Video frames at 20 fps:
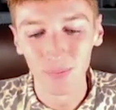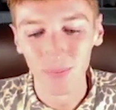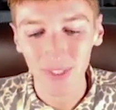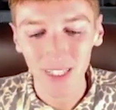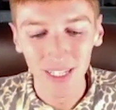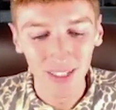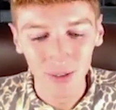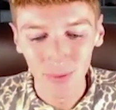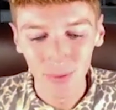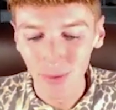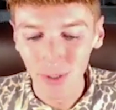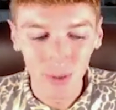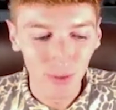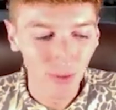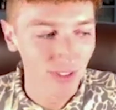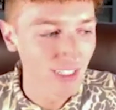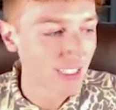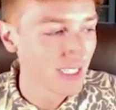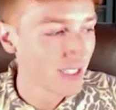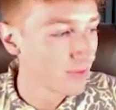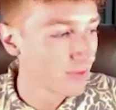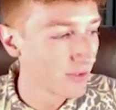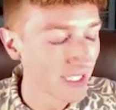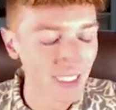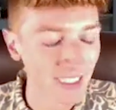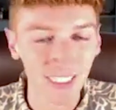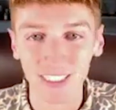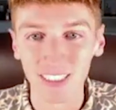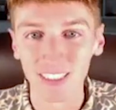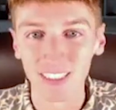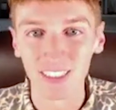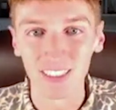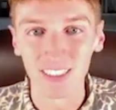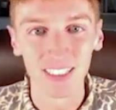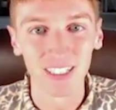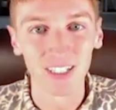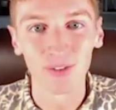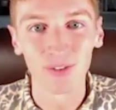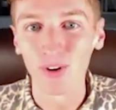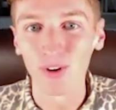They don't use any resins in
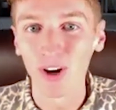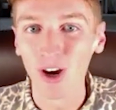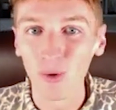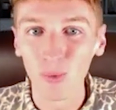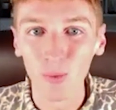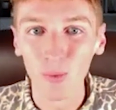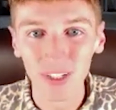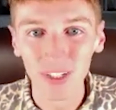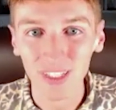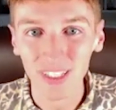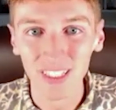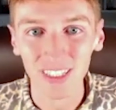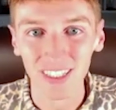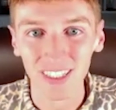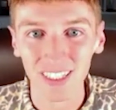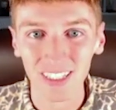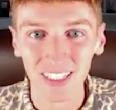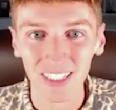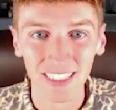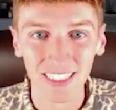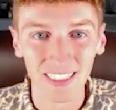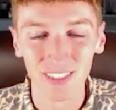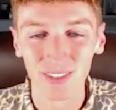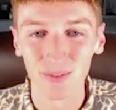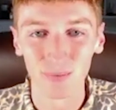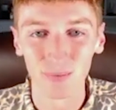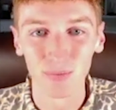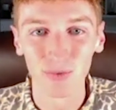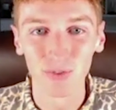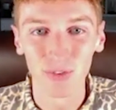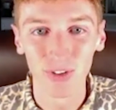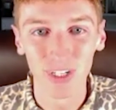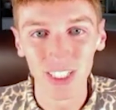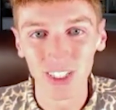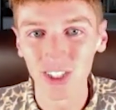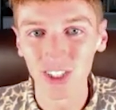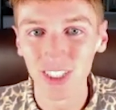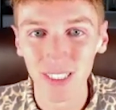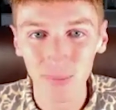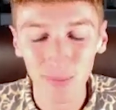their raw wood. It's
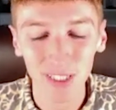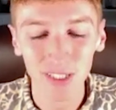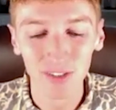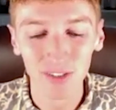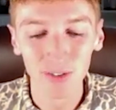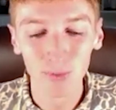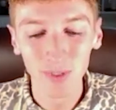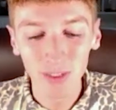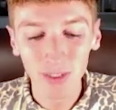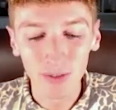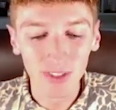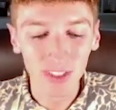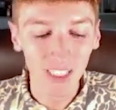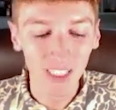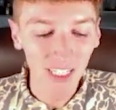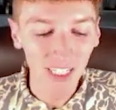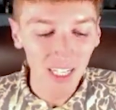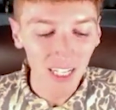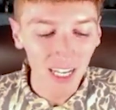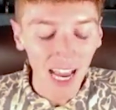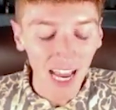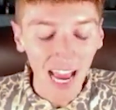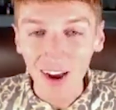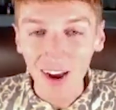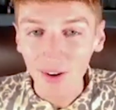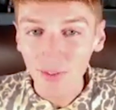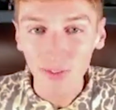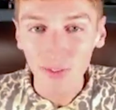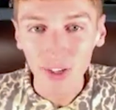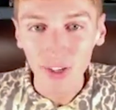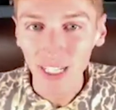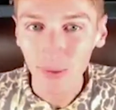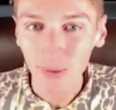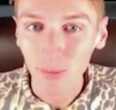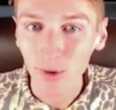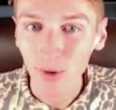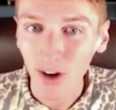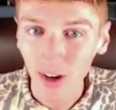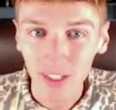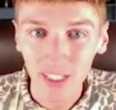freshly milled. We use African
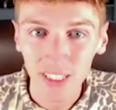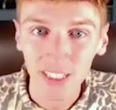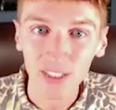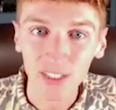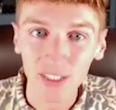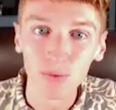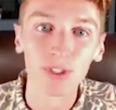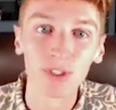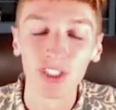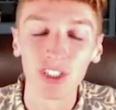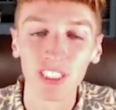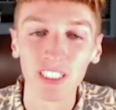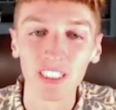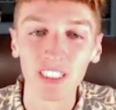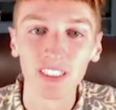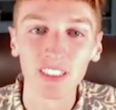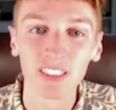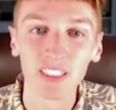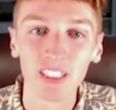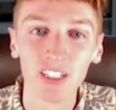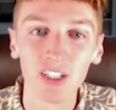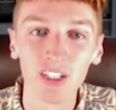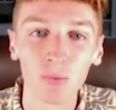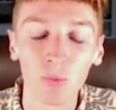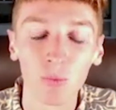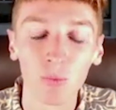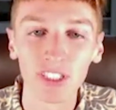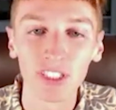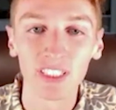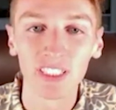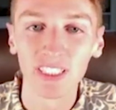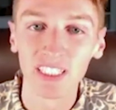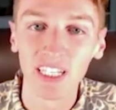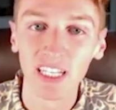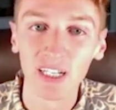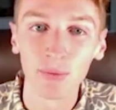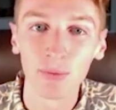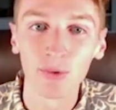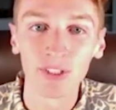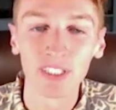mahogany, which is more
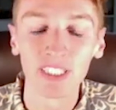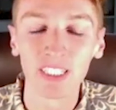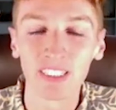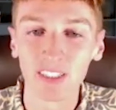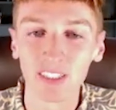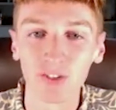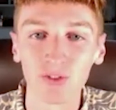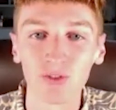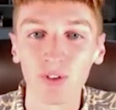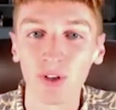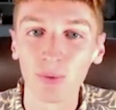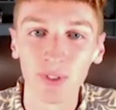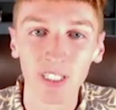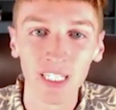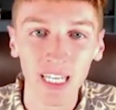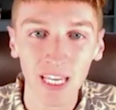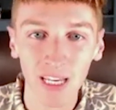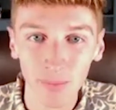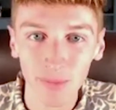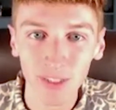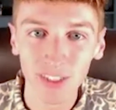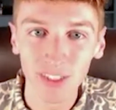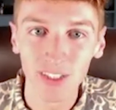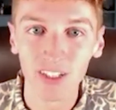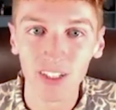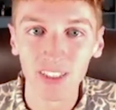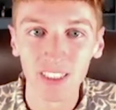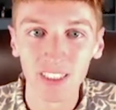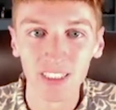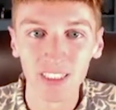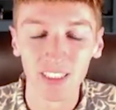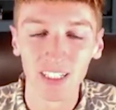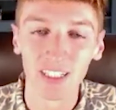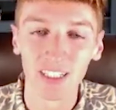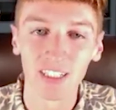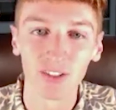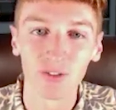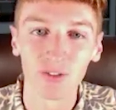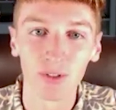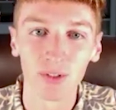sustainable. It doesn't grow in the Amazon.
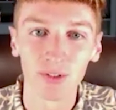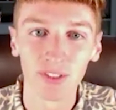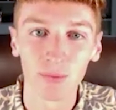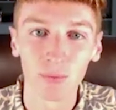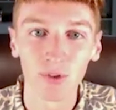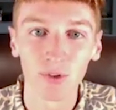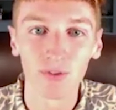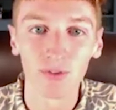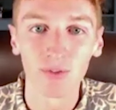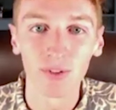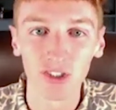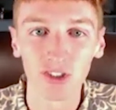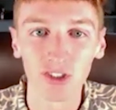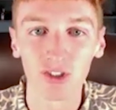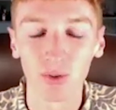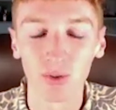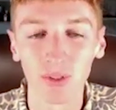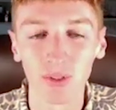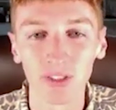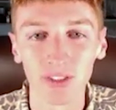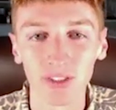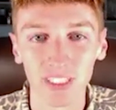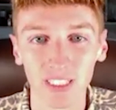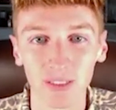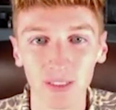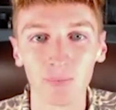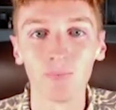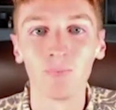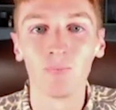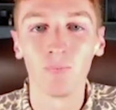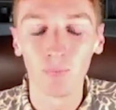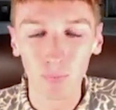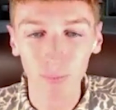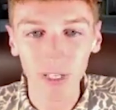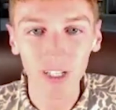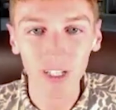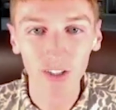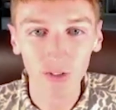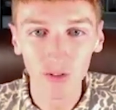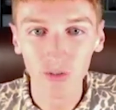It grows in more rich soils and
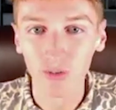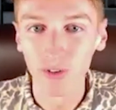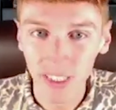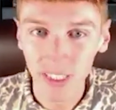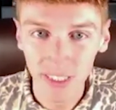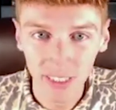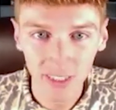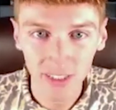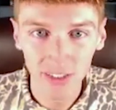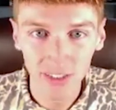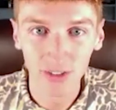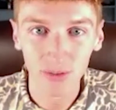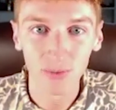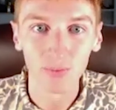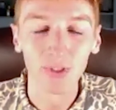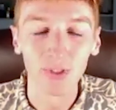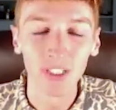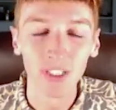big trees. So